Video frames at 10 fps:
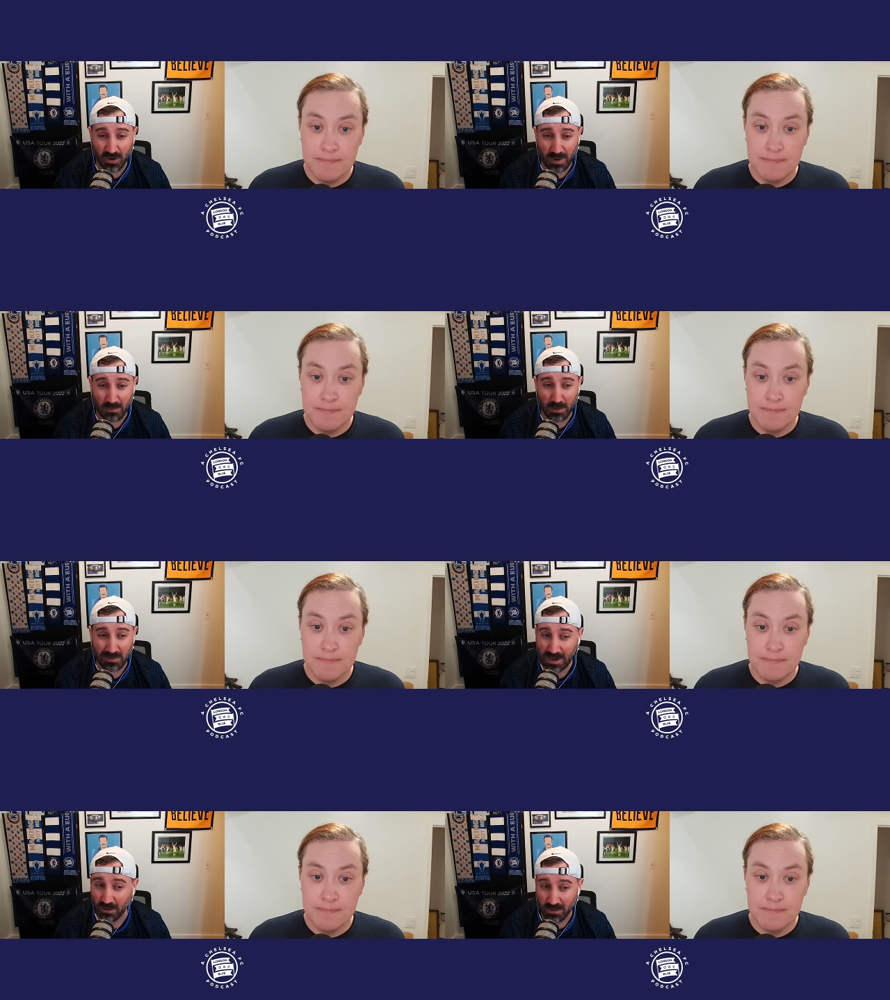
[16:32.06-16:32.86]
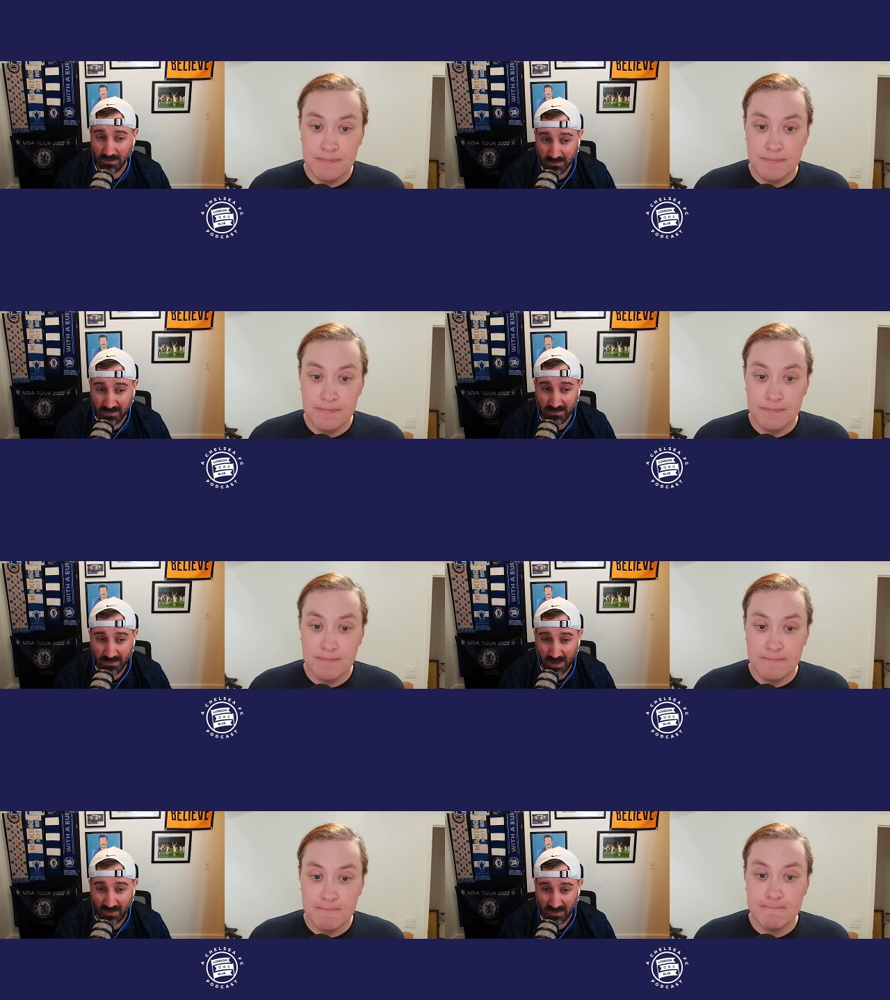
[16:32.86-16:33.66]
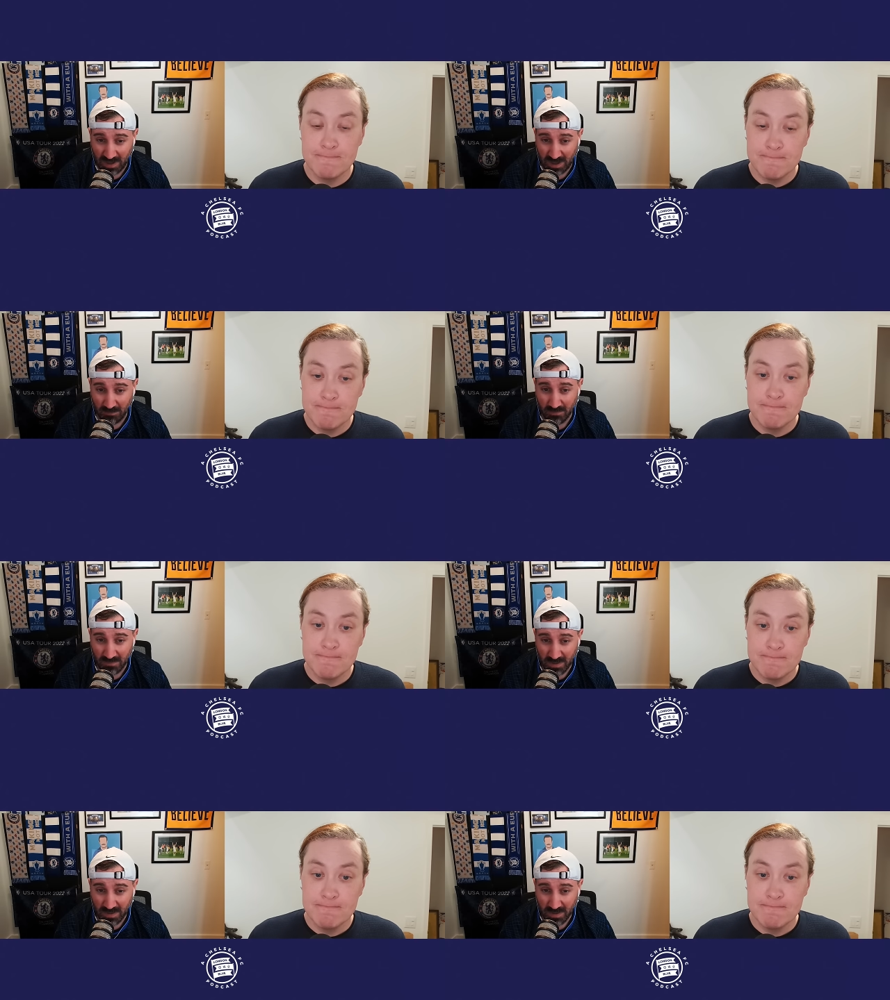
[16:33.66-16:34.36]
Speaker 1: to become a leader in this team.